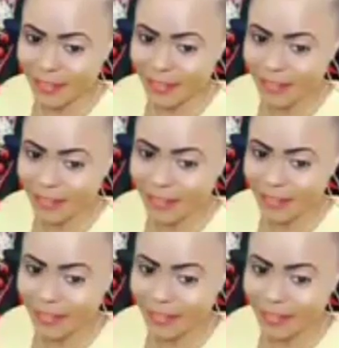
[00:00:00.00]

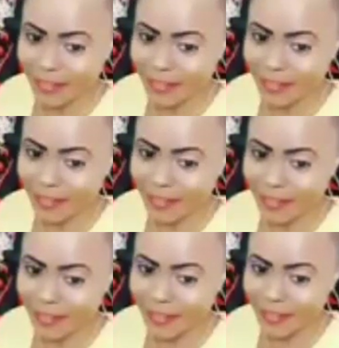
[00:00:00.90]

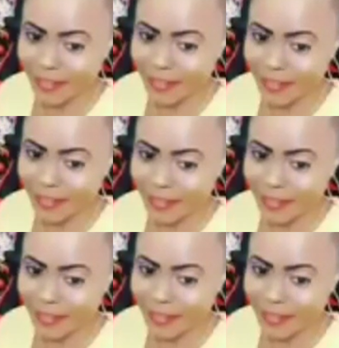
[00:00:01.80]

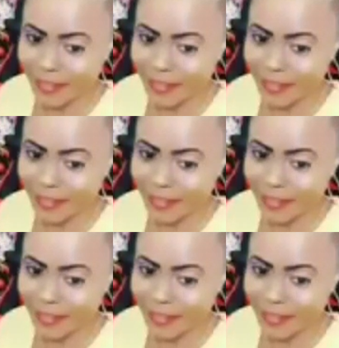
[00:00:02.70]
No words are spoken by the person on screen.